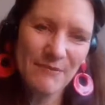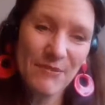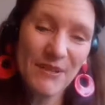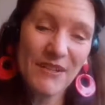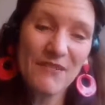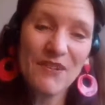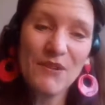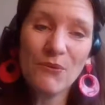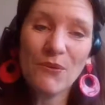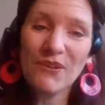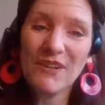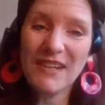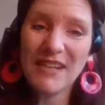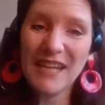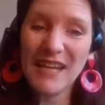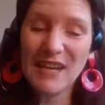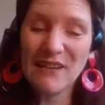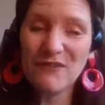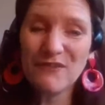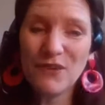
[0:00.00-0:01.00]
But if you want to
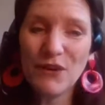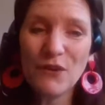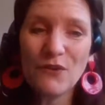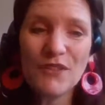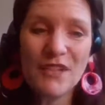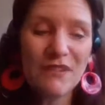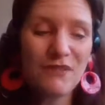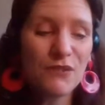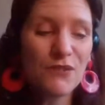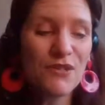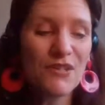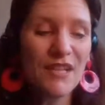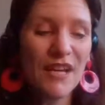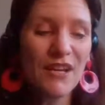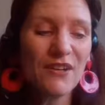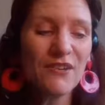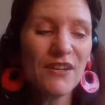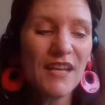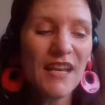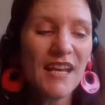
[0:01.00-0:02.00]
get involved, I've
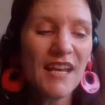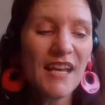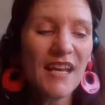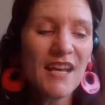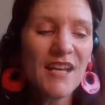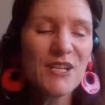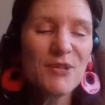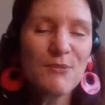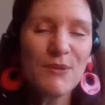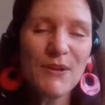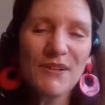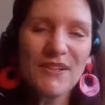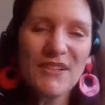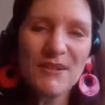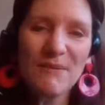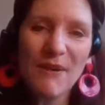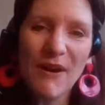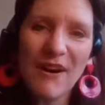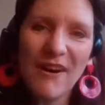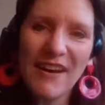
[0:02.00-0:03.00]
also spoken
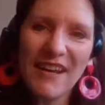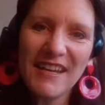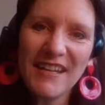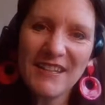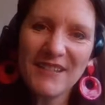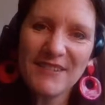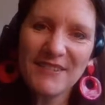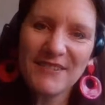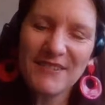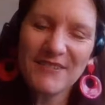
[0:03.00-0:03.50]
to my